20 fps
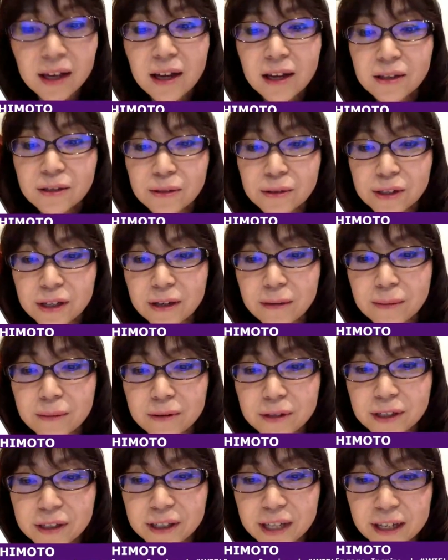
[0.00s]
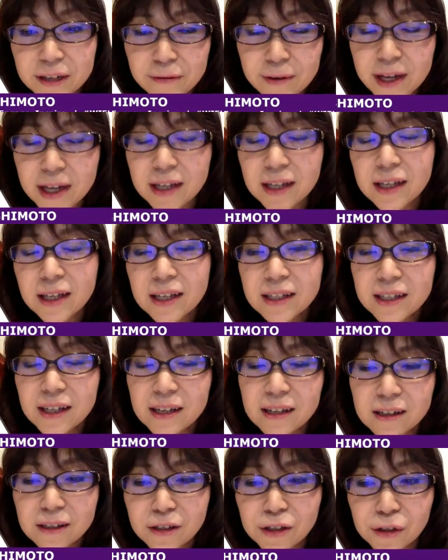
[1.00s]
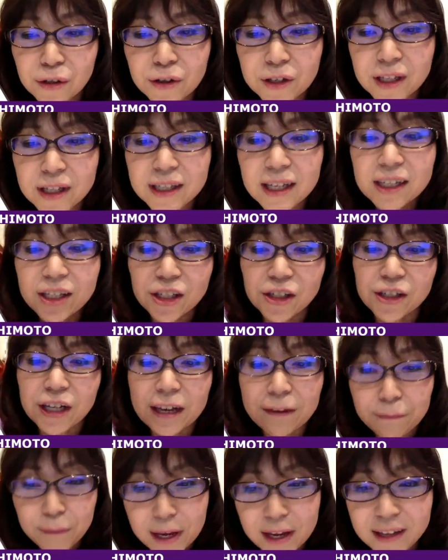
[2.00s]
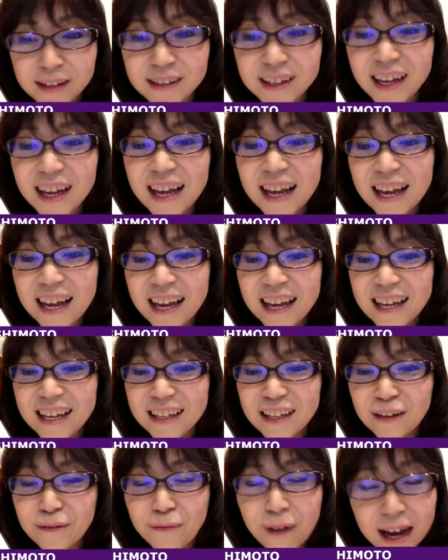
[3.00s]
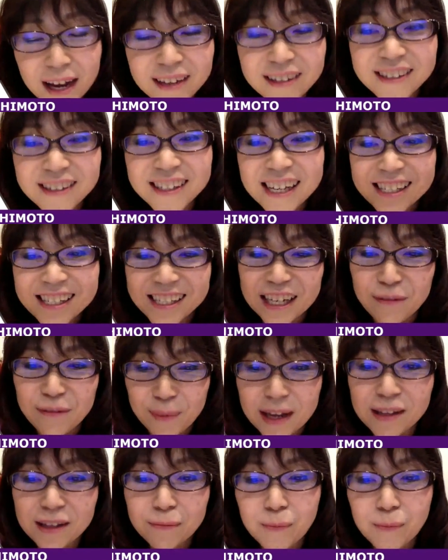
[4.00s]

So therefore, anyway, join such an event and find such event.